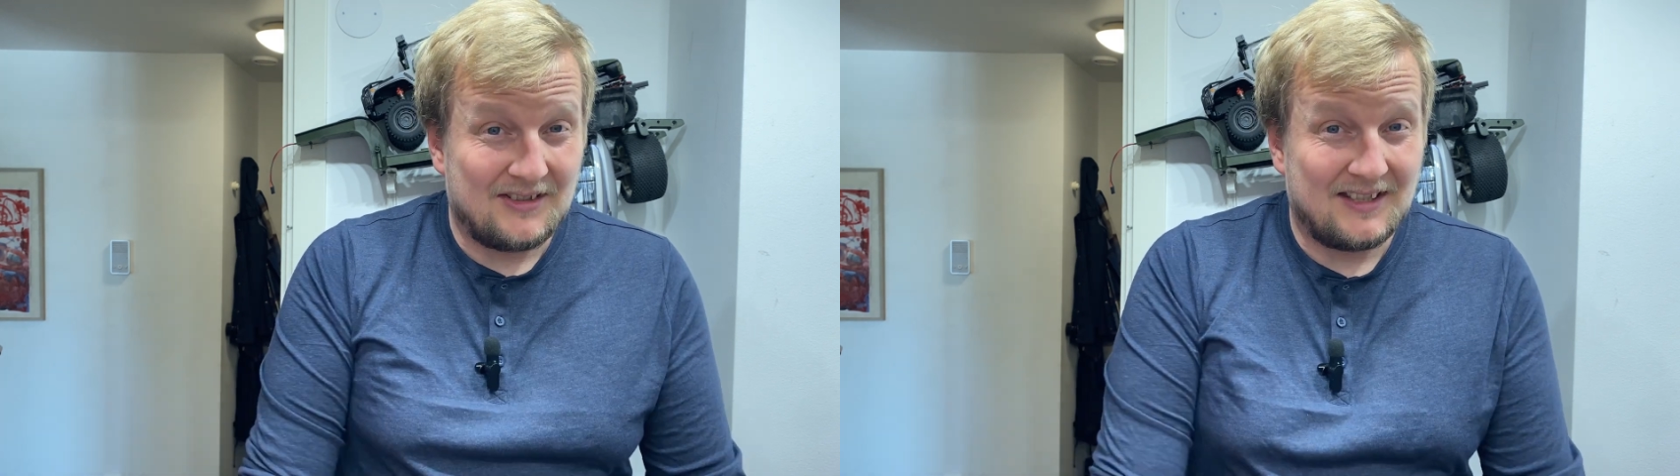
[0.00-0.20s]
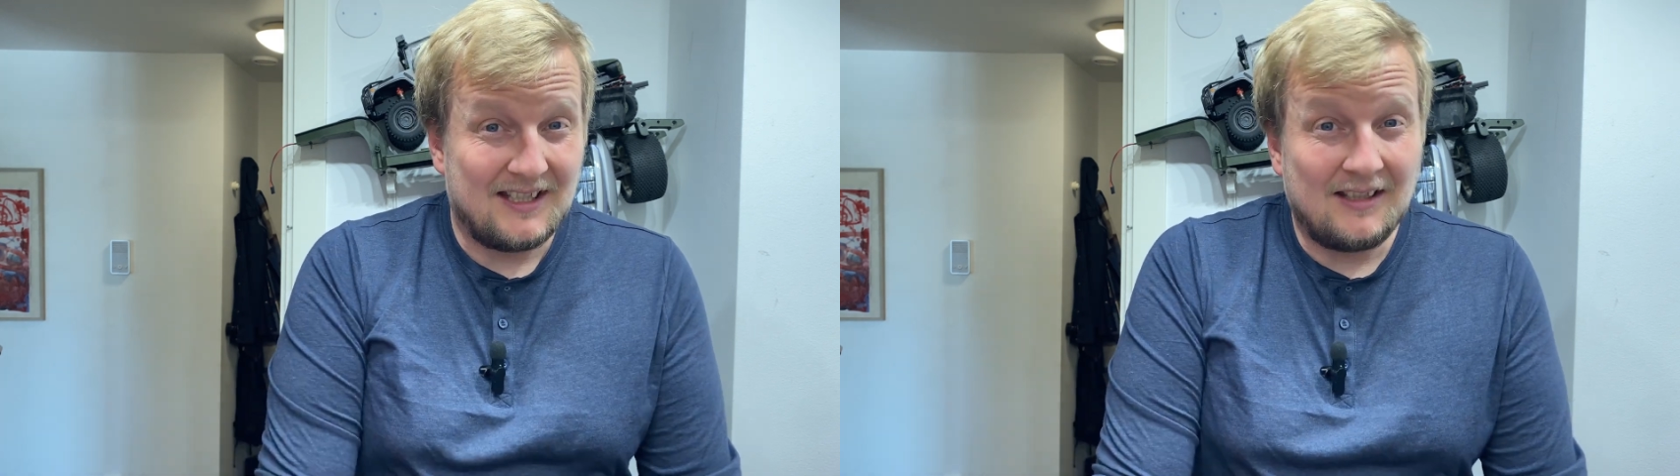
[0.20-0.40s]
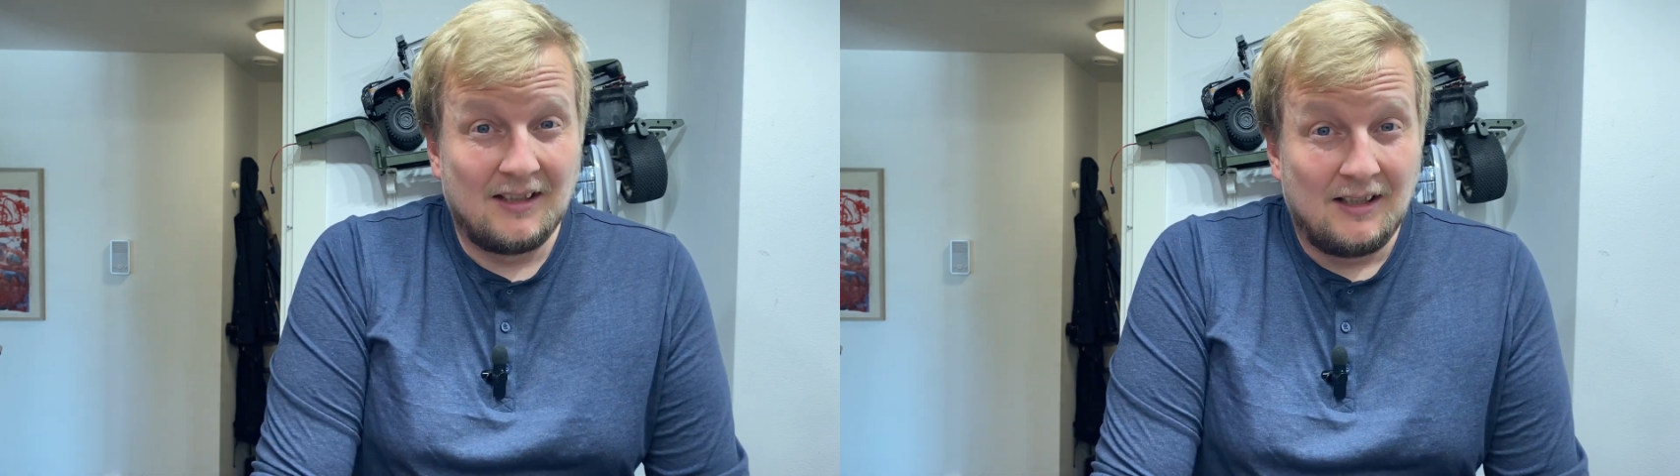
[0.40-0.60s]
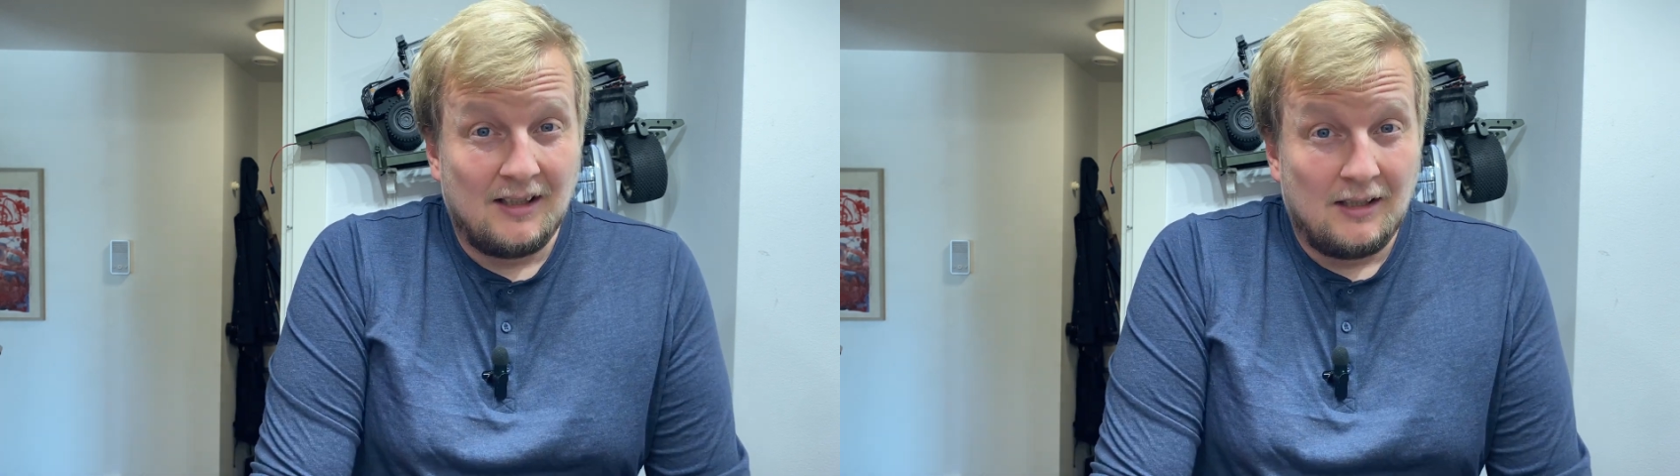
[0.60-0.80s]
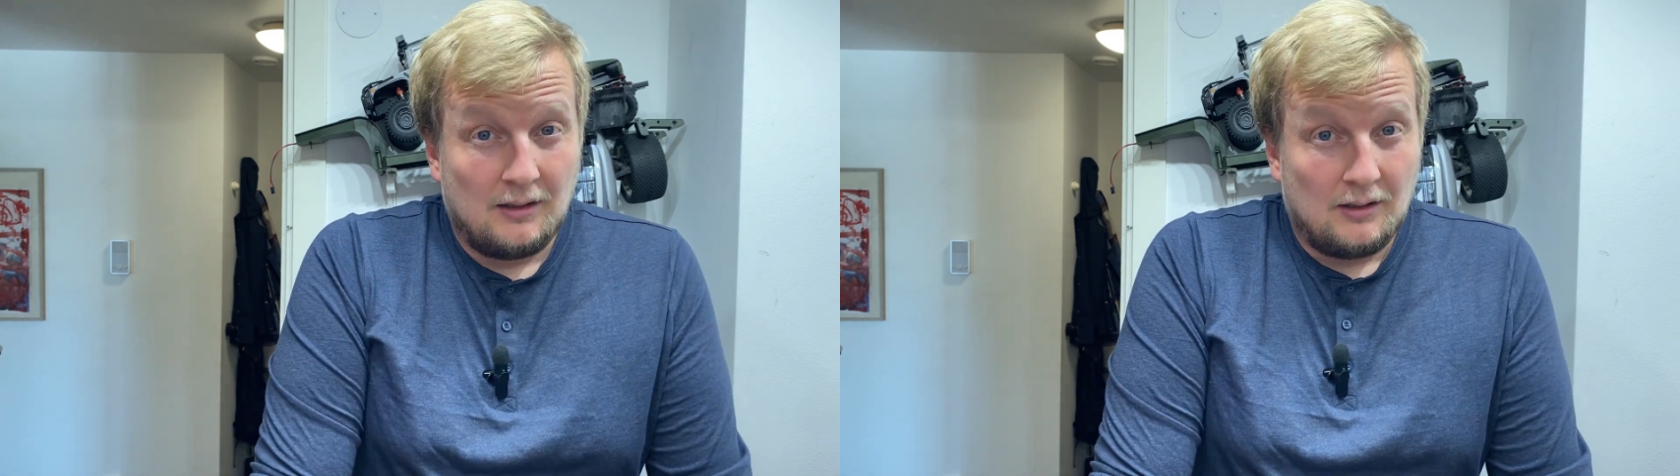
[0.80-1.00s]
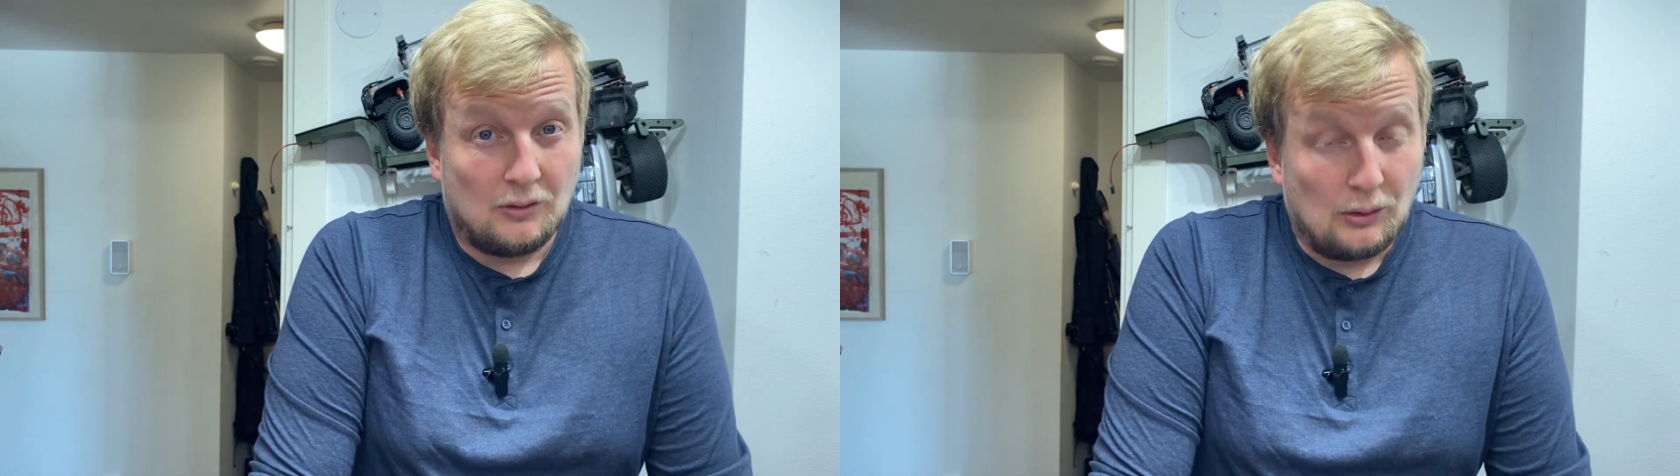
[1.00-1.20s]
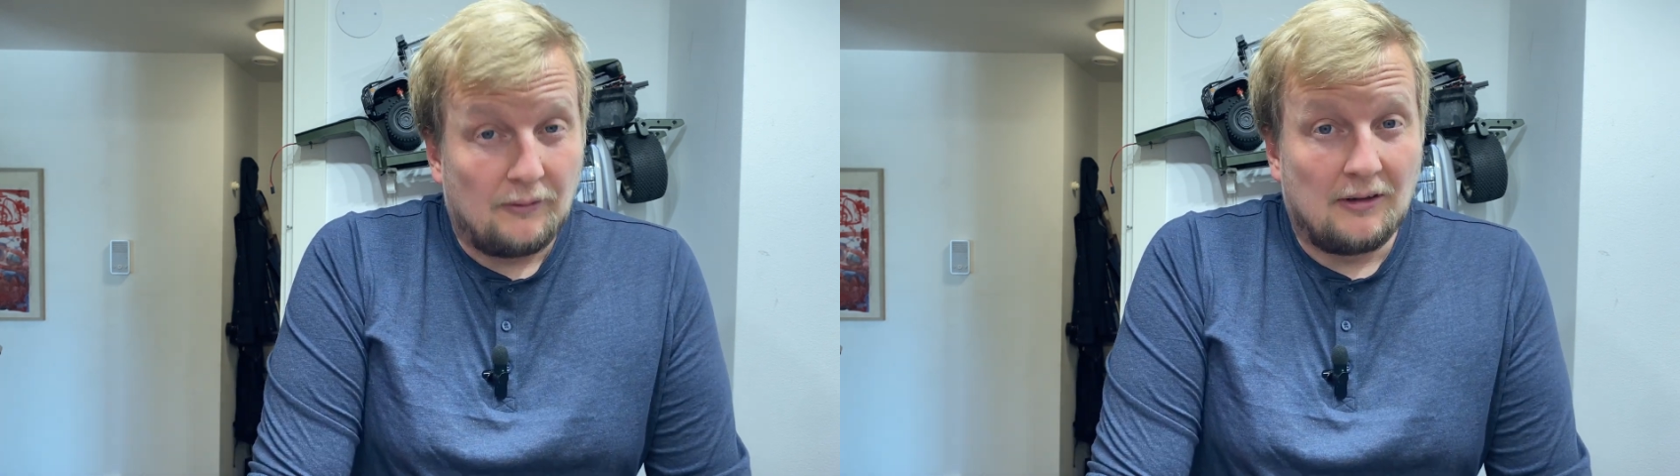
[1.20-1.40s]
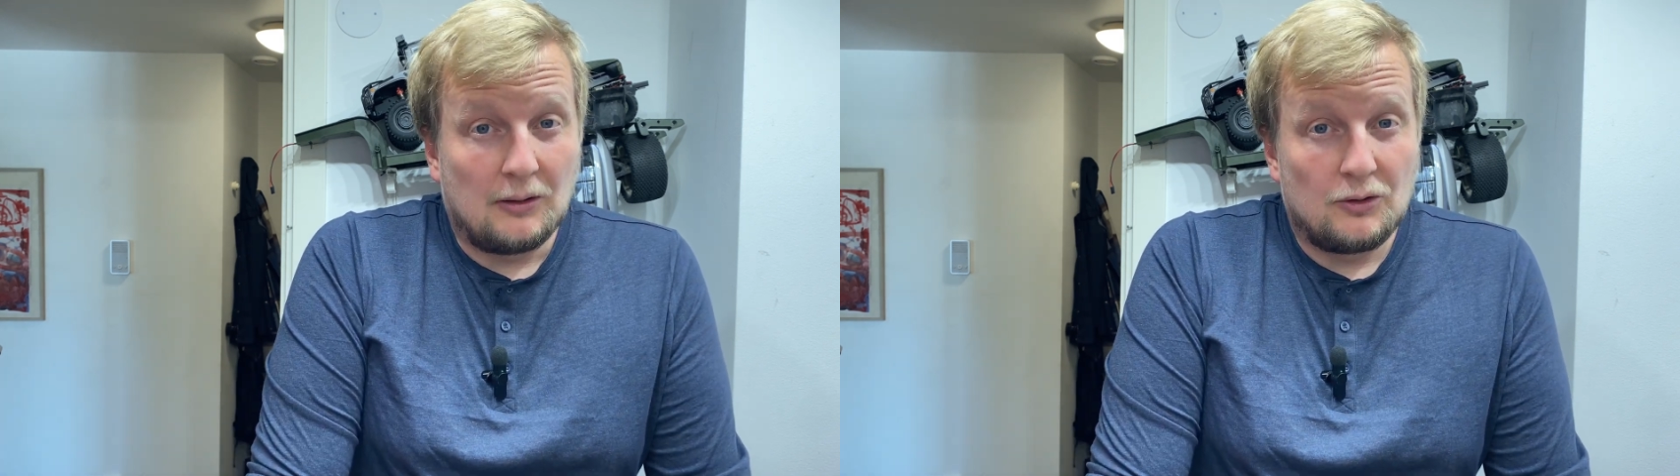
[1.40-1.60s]
see
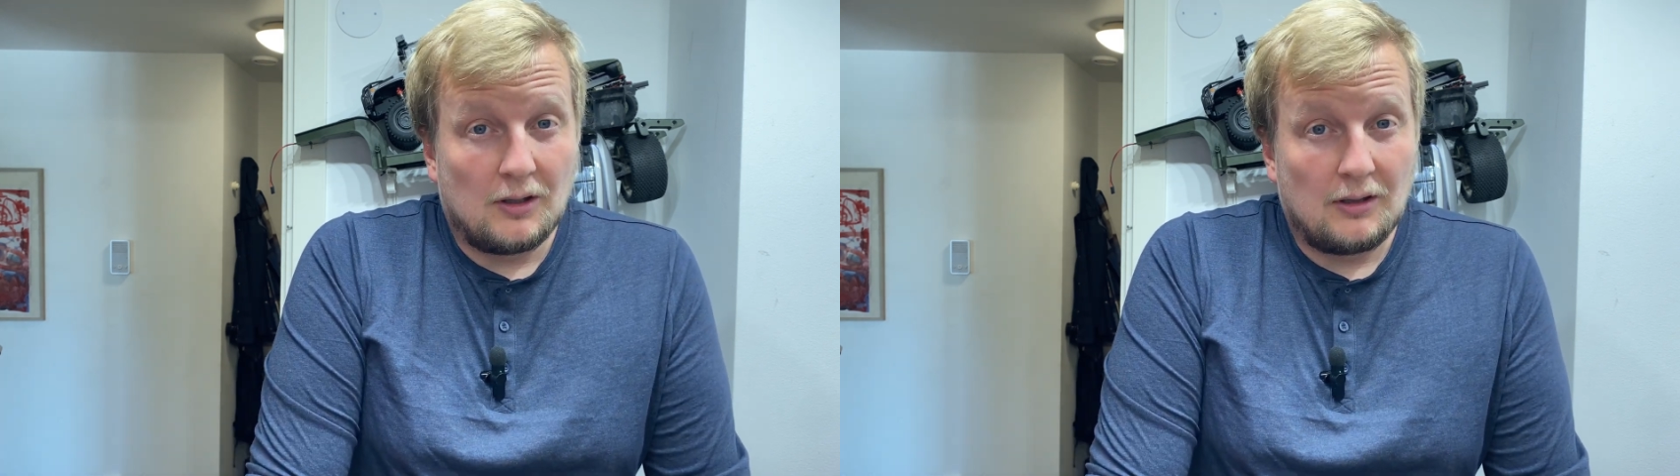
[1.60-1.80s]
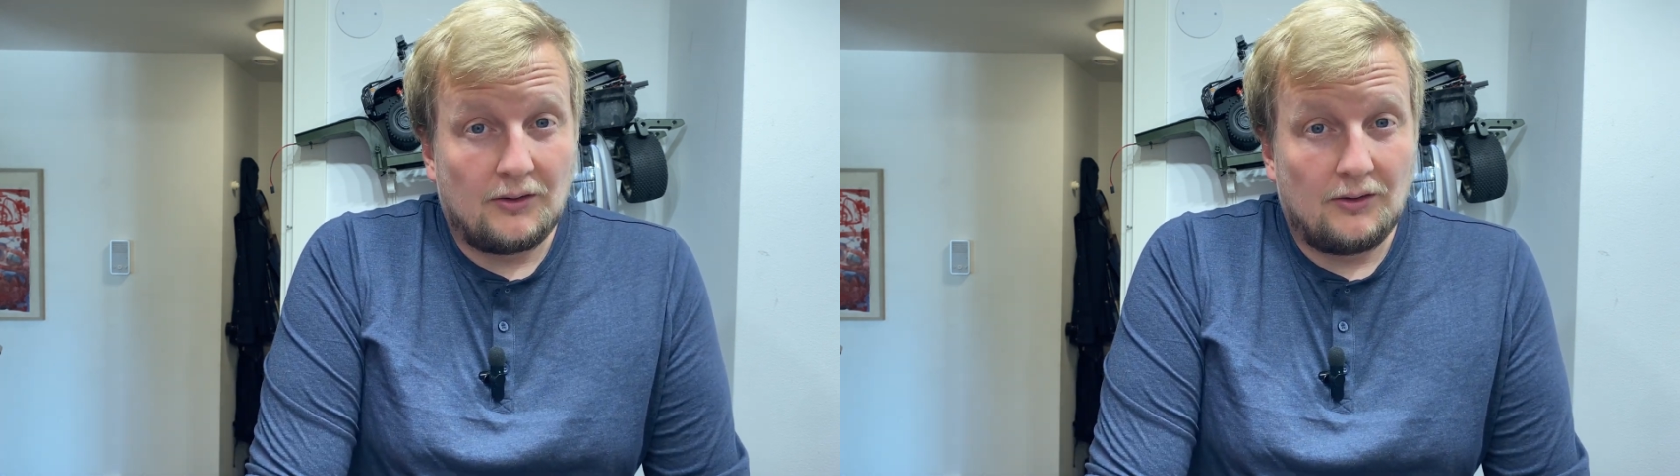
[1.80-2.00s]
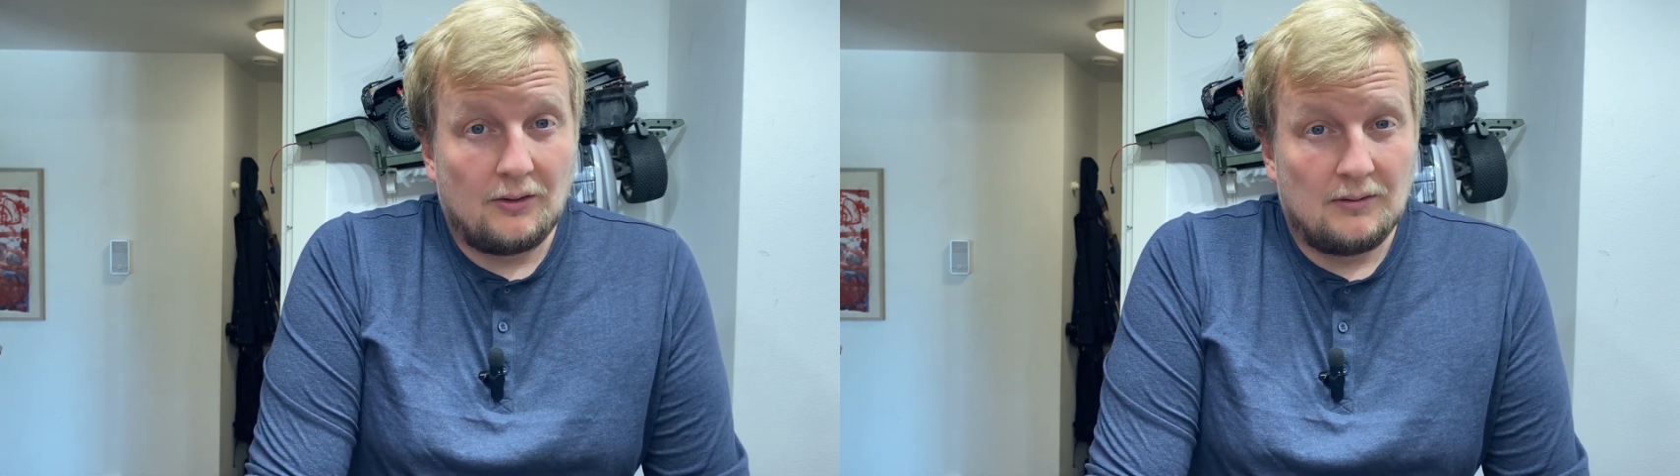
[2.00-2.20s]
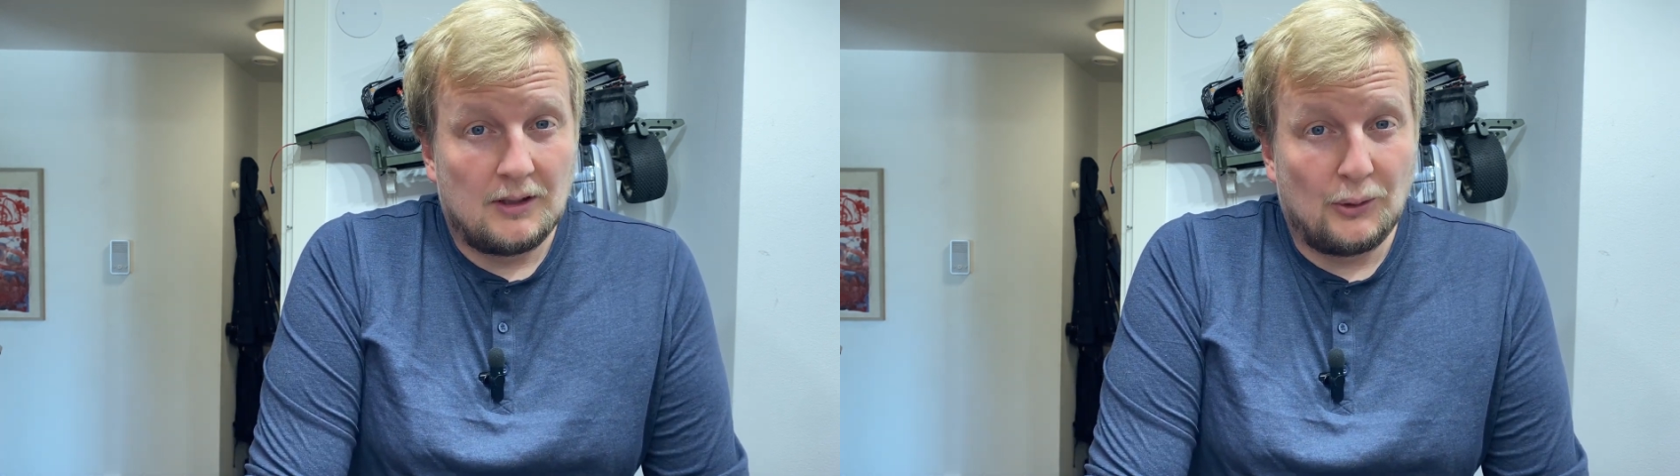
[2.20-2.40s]
oil-filled shocks.